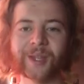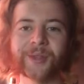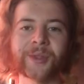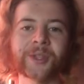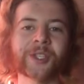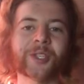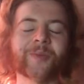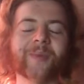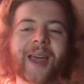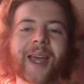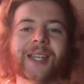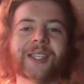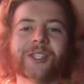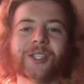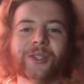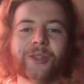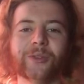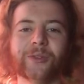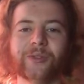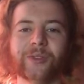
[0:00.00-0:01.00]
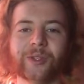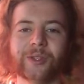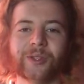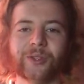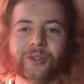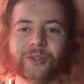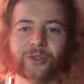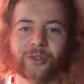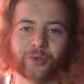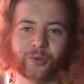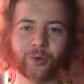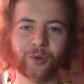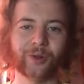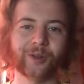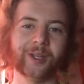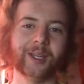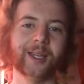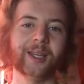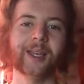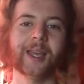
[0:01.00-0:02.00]
this massive
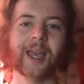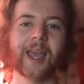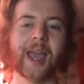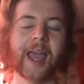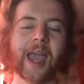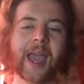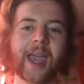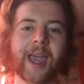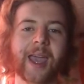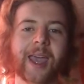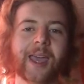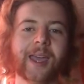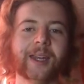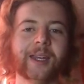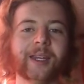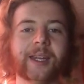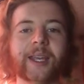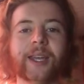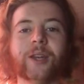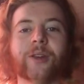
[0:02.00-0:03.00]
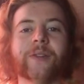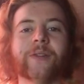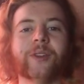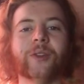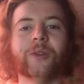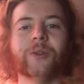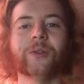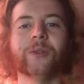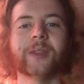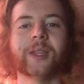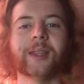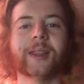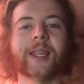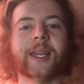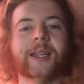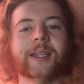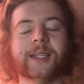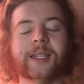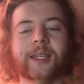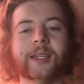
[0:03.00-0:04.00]
story. And an interview that
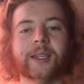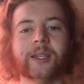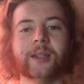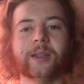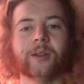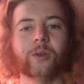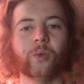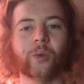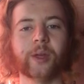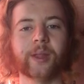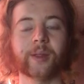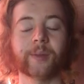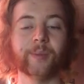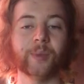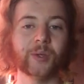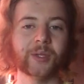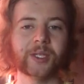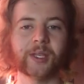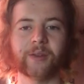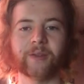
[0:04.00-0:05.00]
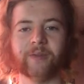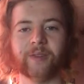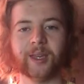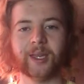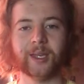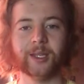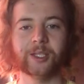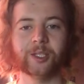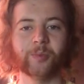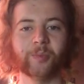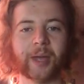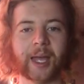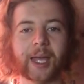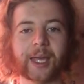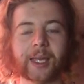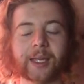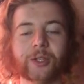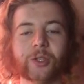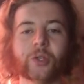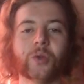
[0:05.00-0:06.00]
they did with Music Feeds
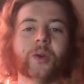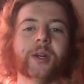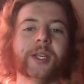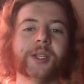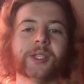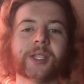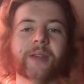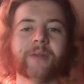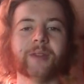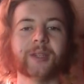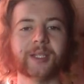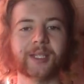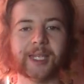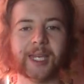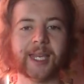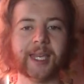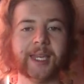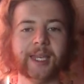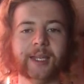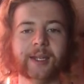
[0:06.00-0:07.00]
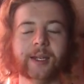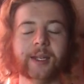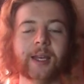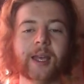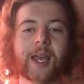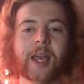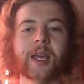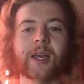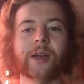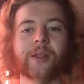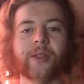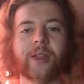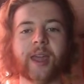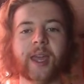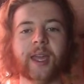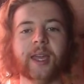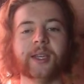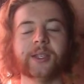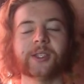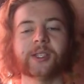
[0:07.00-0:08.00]
back in 2017,
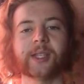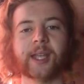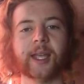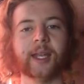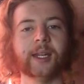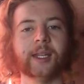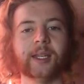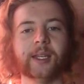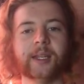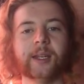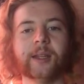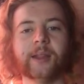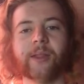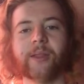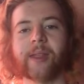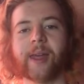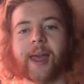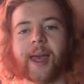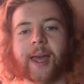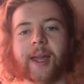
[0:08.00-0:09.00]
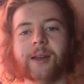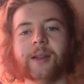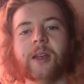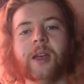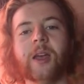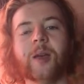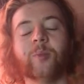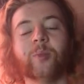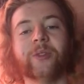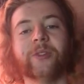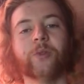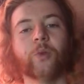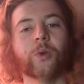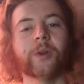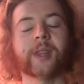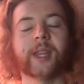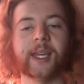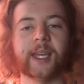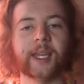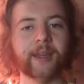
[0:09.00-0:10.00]
they stated that
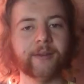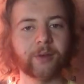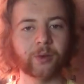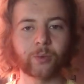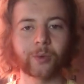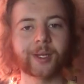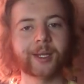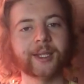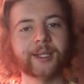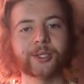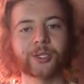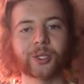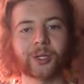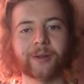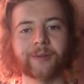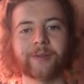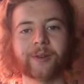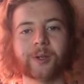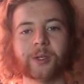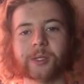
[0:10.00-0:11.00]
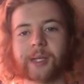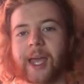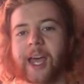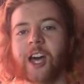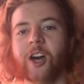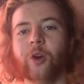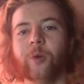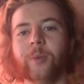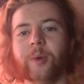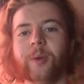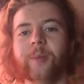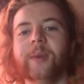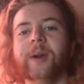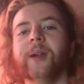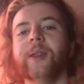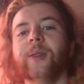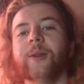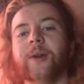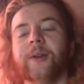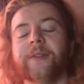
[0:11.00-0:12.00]
before they even released their first album,
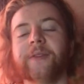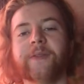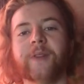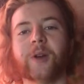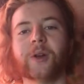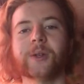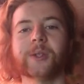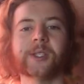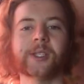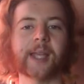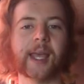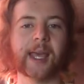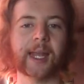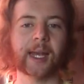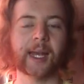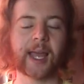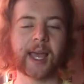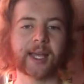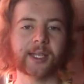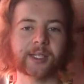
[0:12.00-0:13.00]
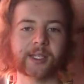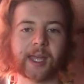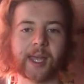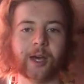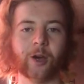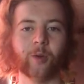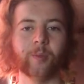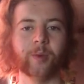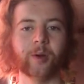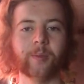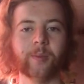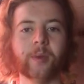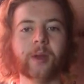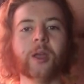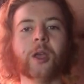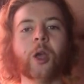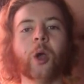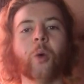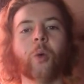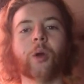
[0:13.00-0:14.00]
their first and last album
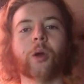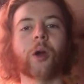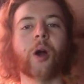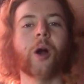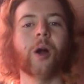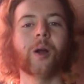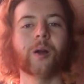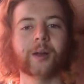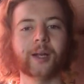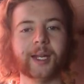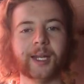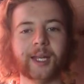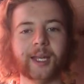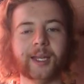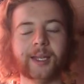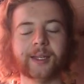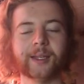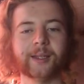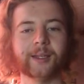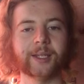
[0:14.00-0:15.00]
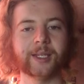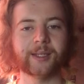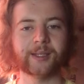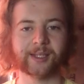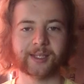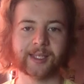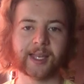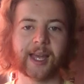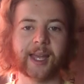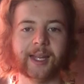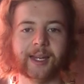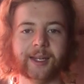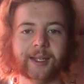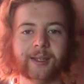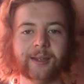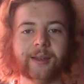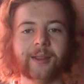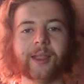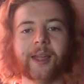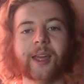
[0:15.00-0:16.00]
were already
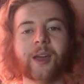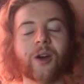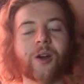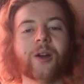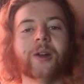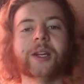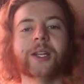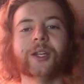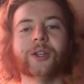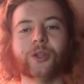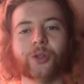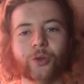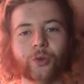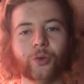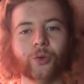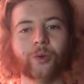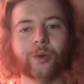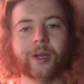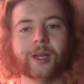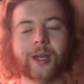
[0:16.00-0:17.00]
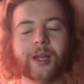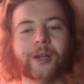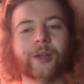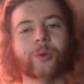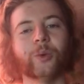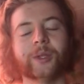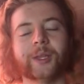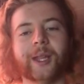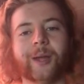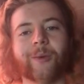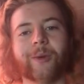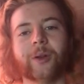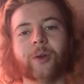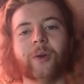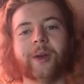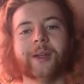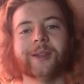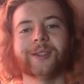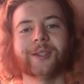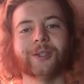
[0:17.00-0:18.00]
decided. They already knew what they were
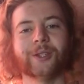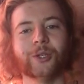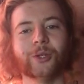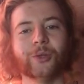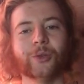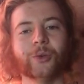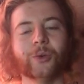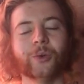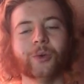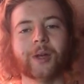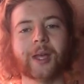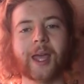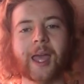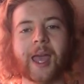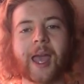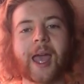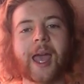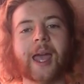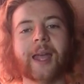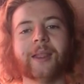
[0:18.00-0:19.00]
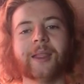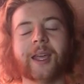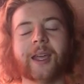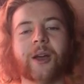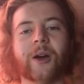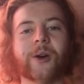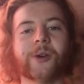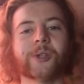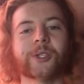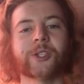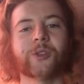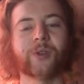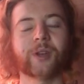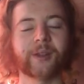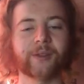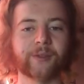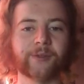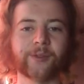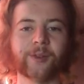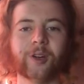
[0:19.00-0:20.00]
going to do, and they also
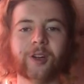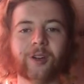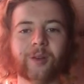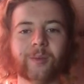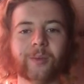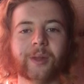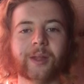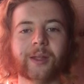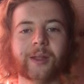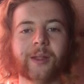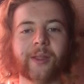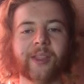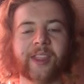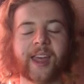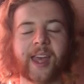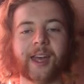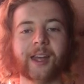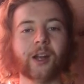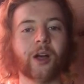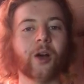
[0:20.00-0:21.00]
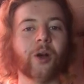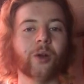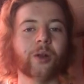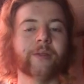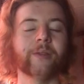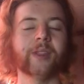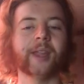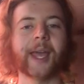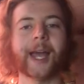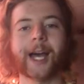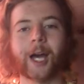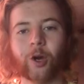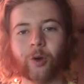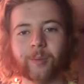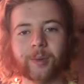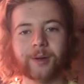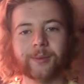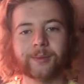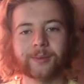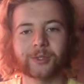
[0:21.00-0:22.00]
confirmed that all of the
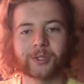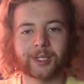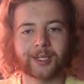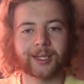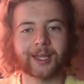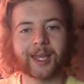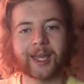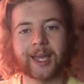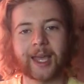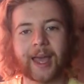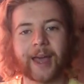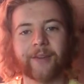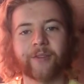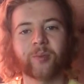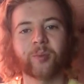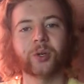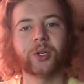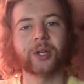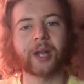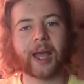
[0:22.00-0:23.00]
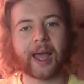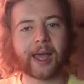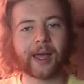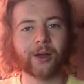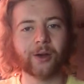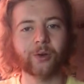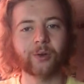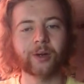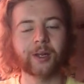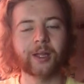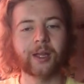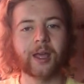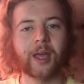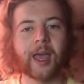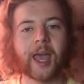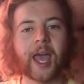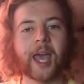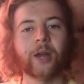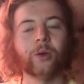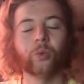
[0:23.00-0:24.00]
albums that they have put out
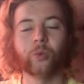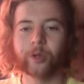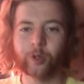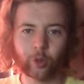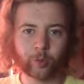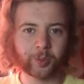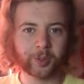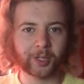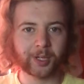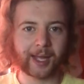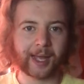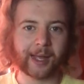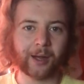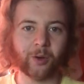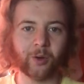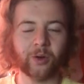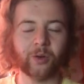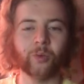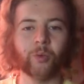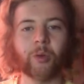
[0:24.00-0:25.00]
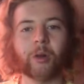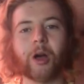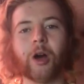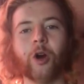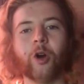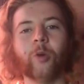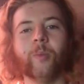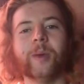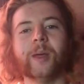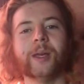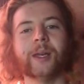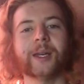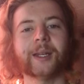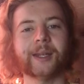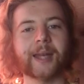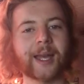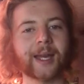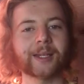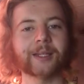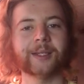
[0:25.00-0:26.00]
and will put out will all be
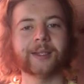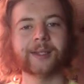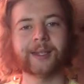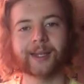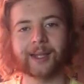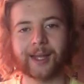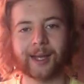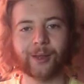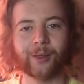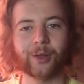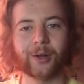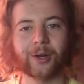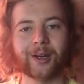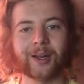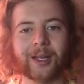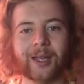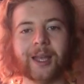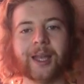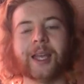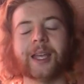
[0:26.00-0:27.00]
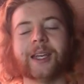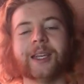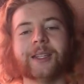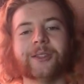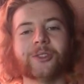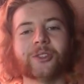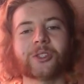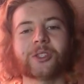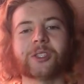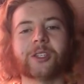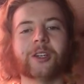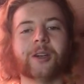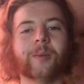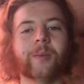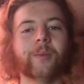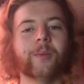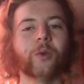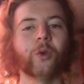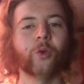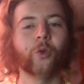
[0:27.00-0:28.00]
connected together in
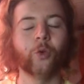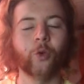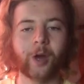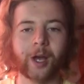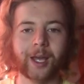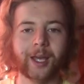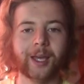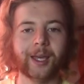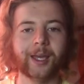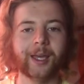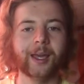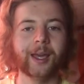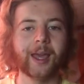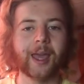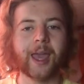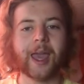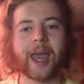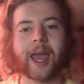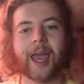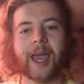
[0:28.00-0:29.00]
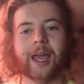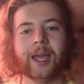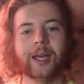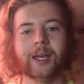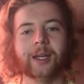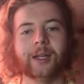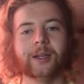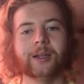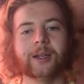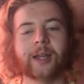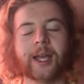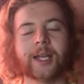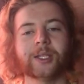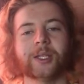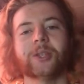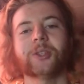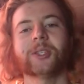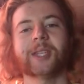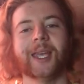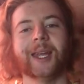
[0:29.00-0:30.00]
some way. And
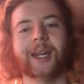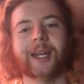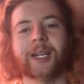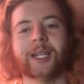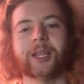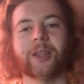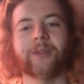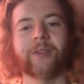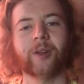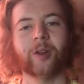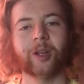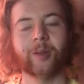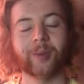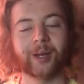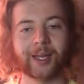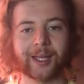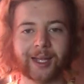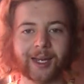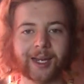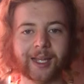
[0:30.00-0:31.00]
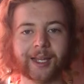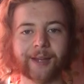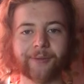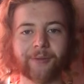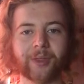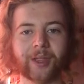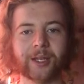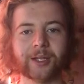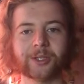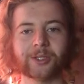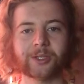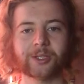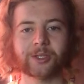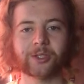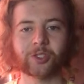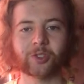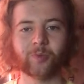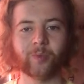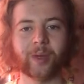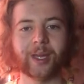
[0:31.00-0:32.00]
as I stated at the very beginning of this
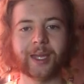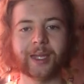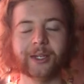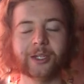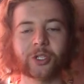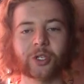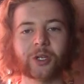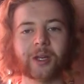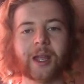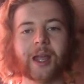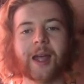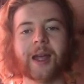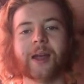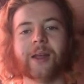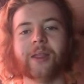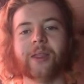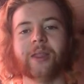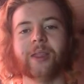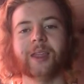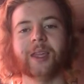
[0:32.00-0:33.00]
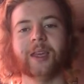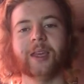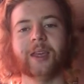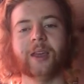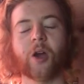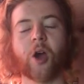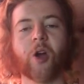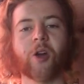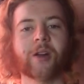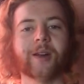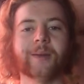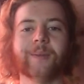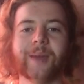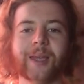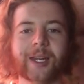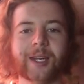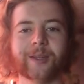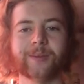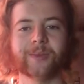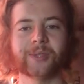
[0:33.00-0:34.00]
speech, the art
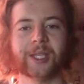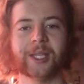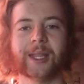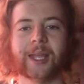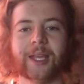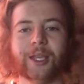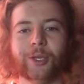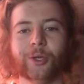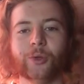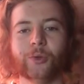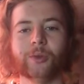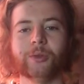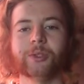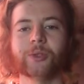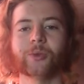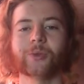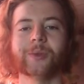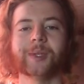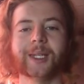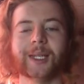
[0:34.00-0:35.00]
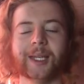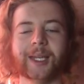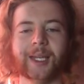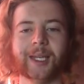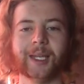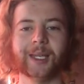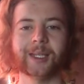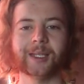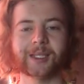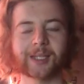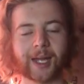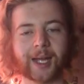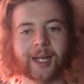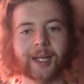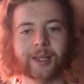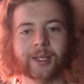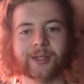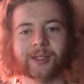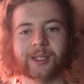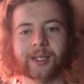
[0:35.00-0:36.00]
mediums that they use really
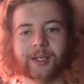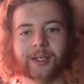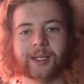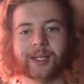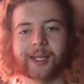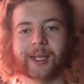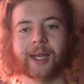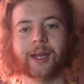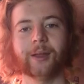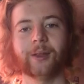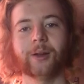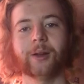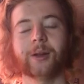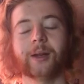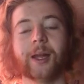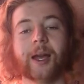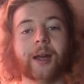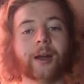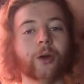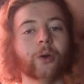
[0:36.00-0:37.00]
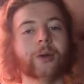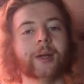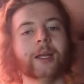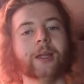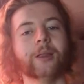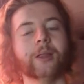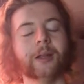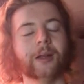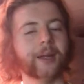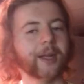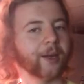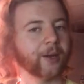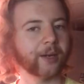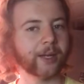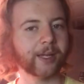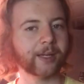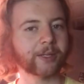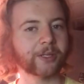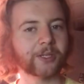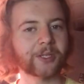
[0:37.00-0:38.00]
tie this in together. Not only the
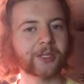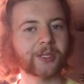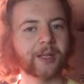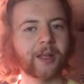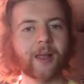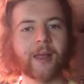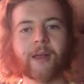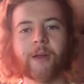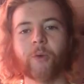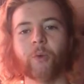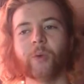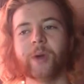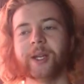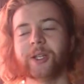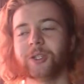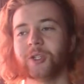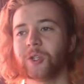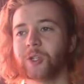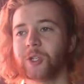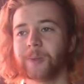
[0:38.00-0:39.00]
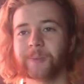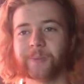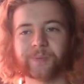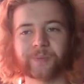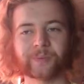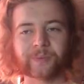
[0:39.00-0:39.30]
lyrics, which